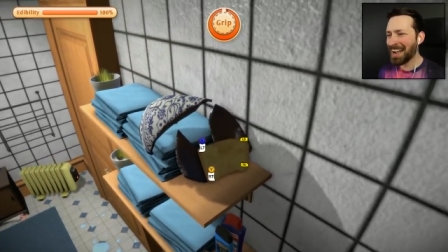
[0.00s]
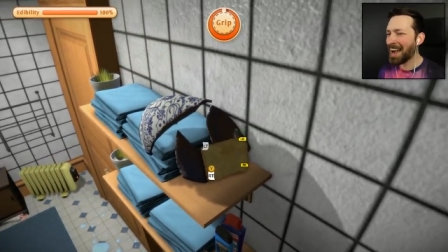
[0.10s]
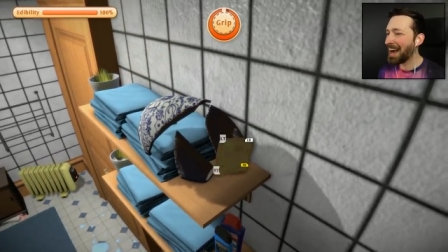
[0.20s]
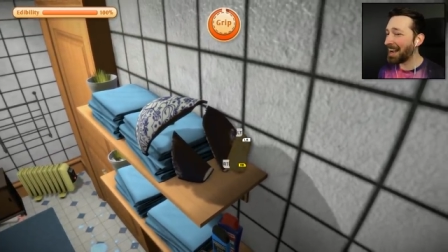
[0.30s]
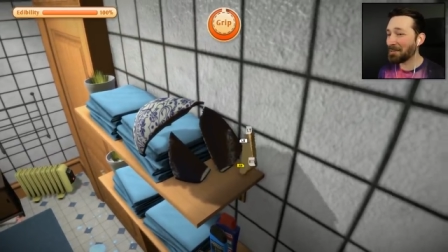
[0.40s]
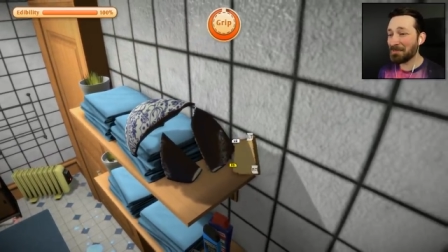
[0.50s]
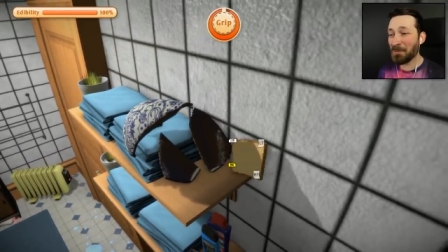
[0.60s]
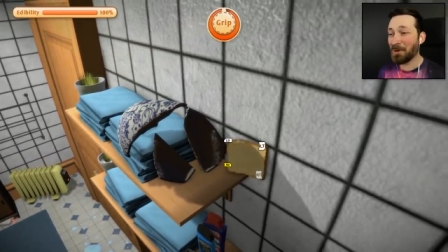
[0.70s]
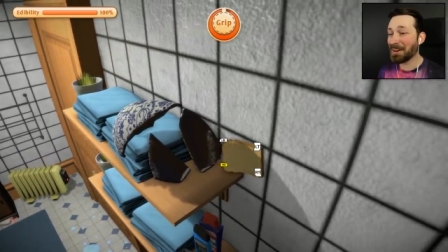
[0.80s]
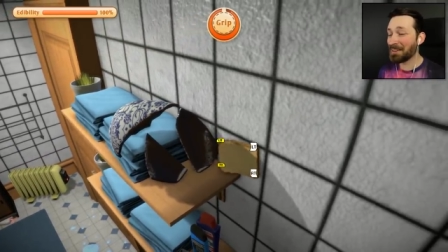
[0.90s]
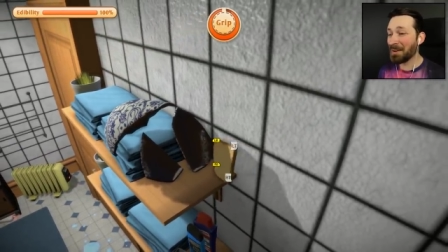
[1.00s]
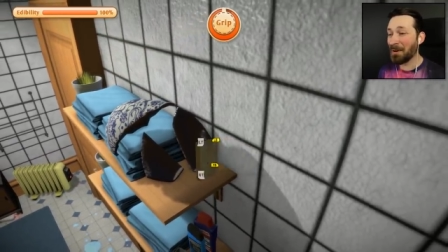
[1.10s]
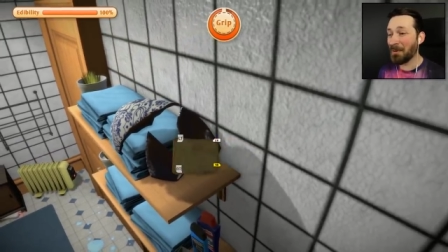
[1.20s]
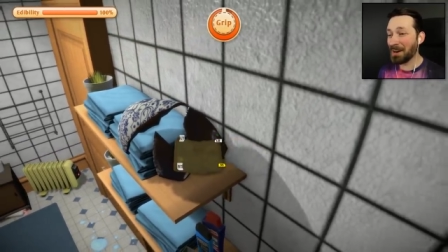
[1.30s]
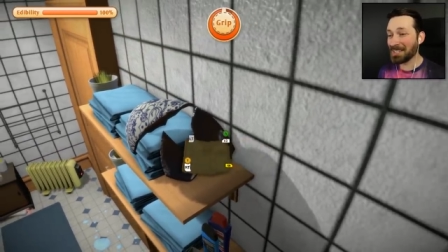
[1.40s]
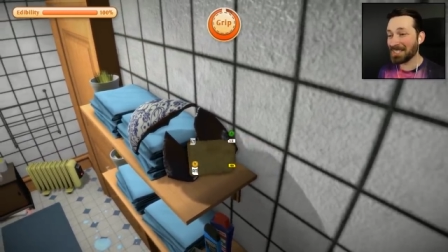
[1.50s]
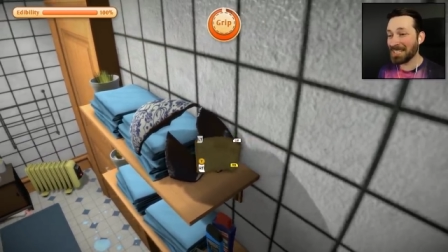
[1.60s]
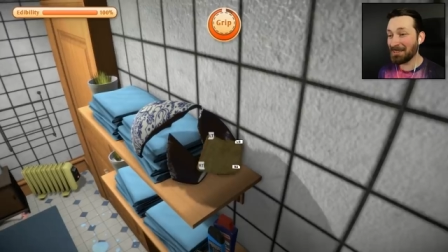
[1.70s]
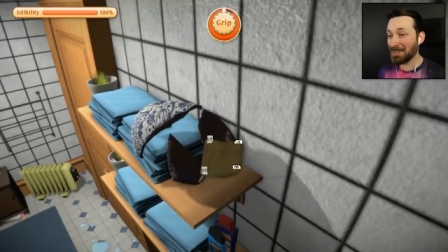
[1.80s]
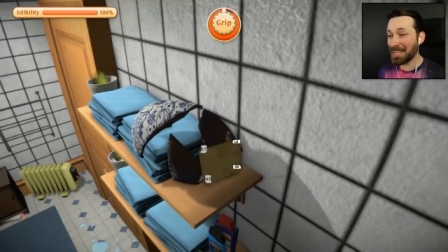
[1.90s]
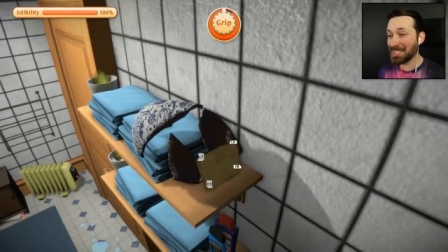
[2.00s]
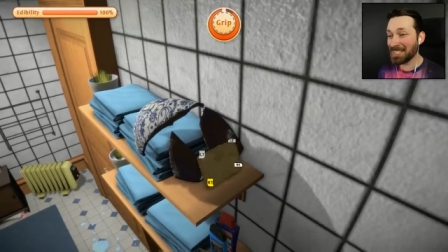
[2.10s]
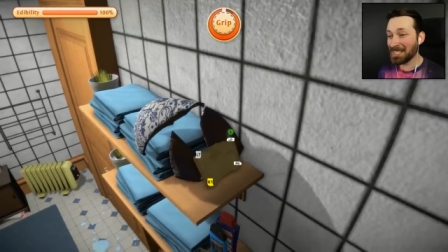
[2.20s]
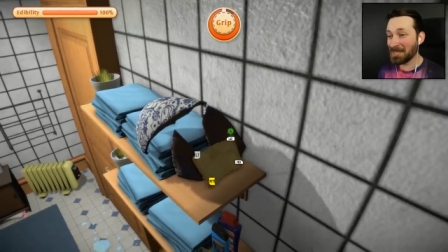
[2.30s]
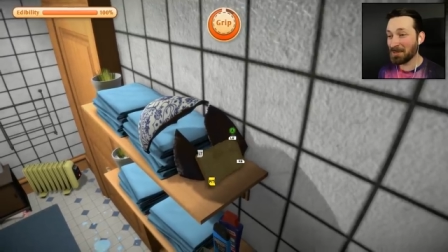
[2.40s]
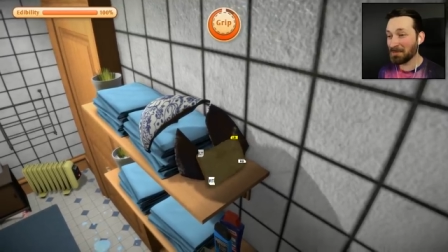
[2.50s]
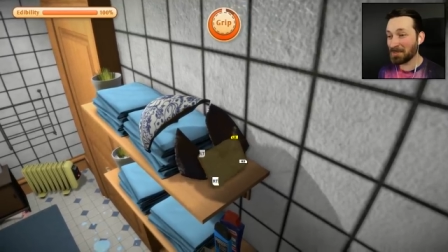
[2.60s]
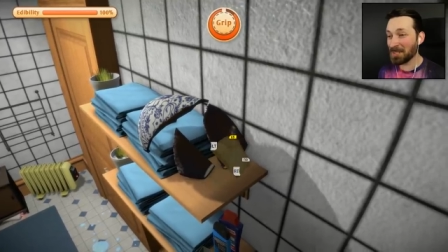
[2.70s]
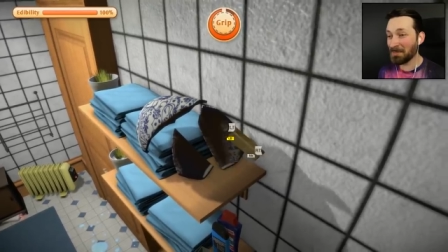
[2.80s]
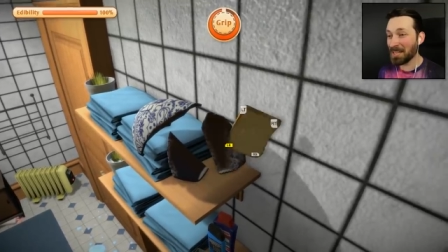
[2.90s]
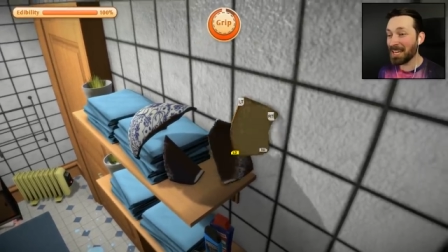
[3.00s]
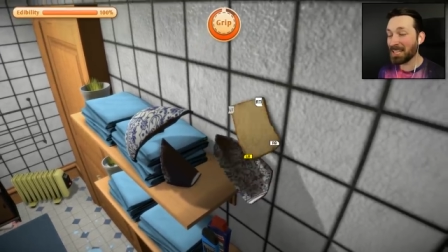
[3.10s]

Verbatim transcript: I don't even want to know, honestly, if he is going to use it for something.